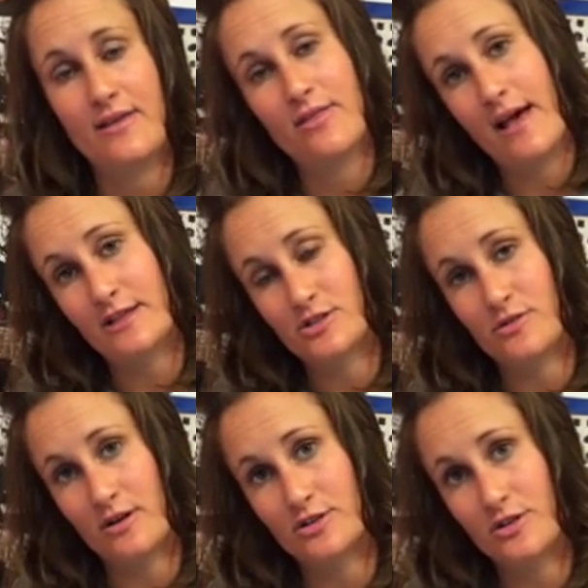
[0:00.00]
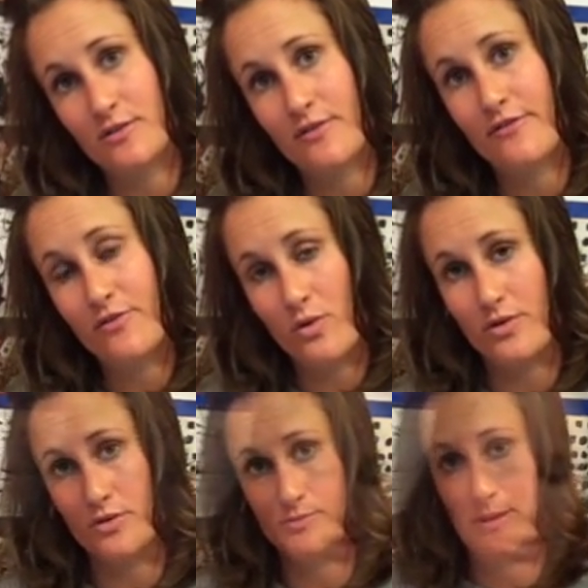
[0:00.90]
that structure
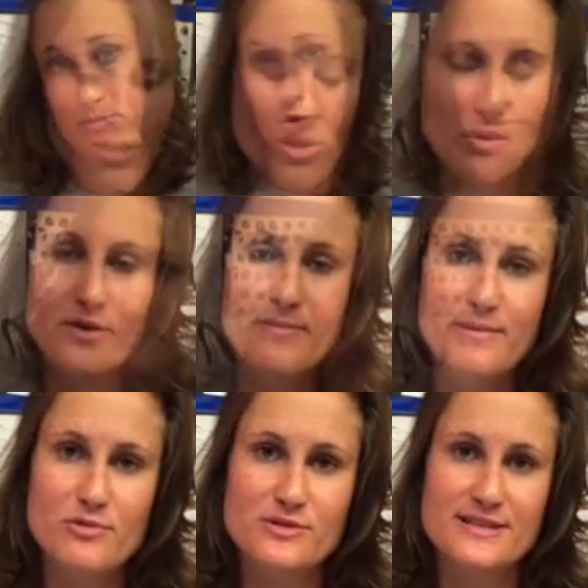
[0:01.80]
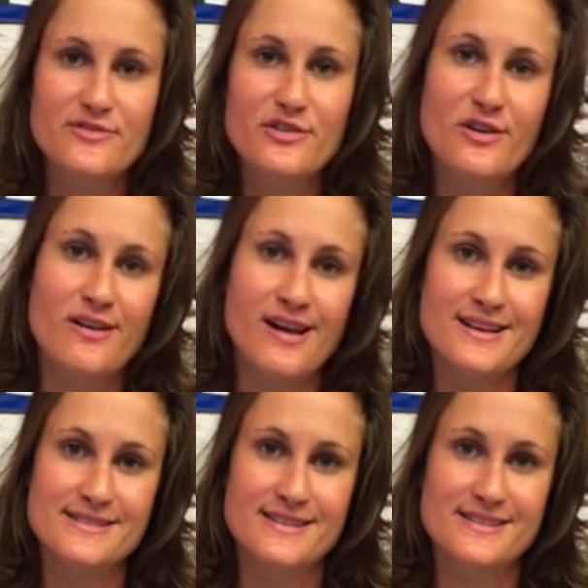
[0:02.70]
for those people. One of my most difficult
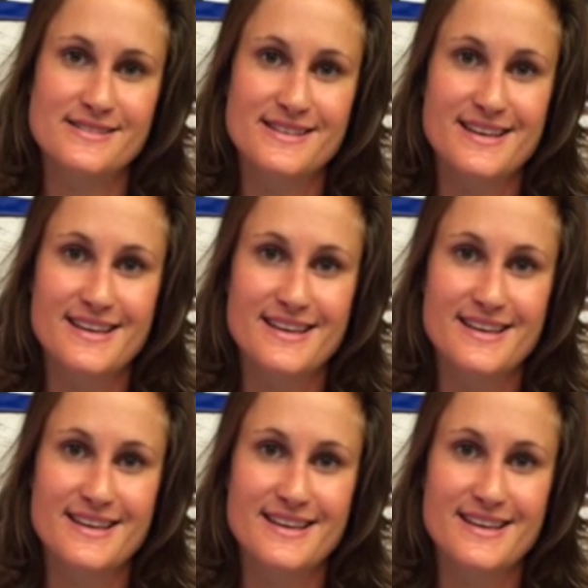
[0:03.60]
classes